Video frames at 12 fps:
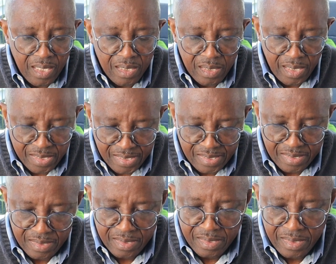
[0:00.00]

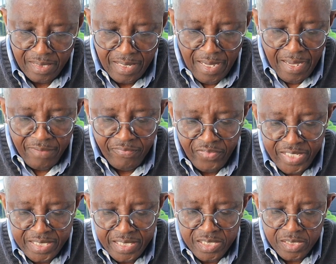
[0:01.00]
Yes,
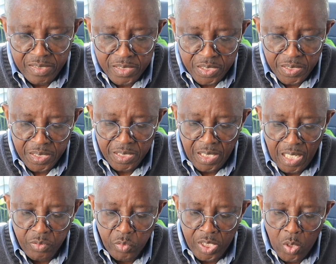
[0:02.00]
faith is considered
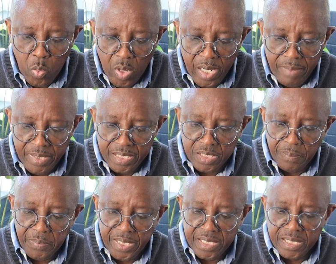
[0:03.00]
a requirement to
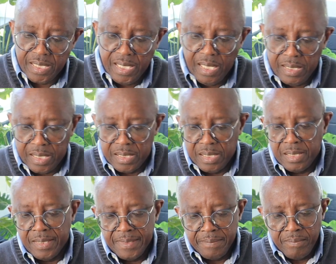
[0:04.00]
pleasing God.
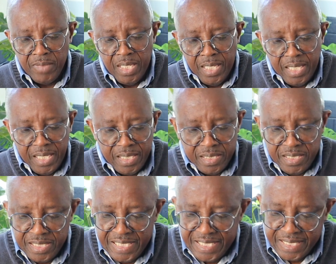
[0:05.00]
It
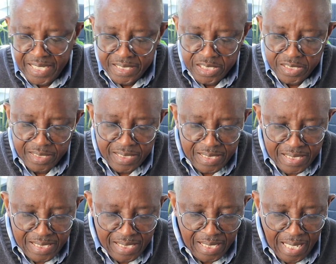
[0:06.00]
is essential,
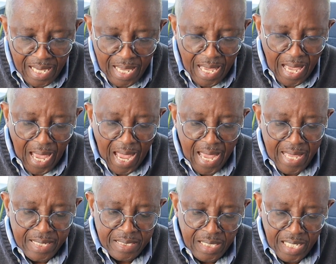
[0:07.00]

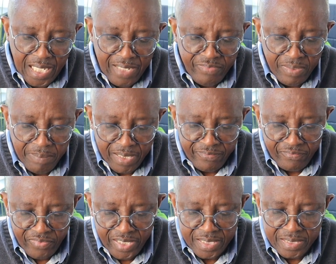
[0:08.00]
and living by
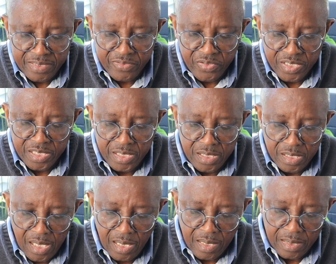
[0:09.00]
faith and trusting
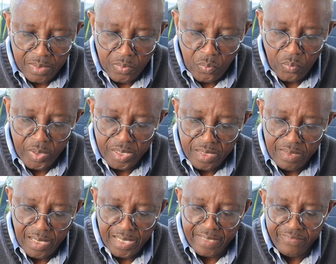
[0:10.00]
God with your
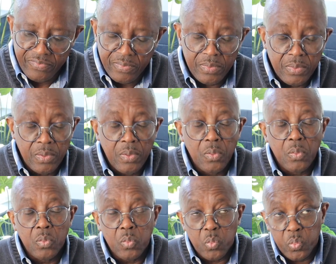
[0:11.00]
life
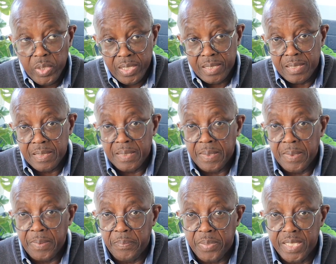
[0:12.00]
will
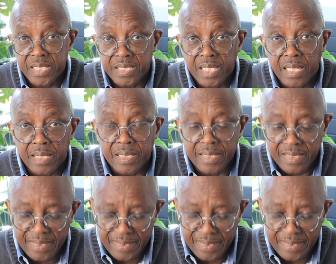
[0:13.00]
please God.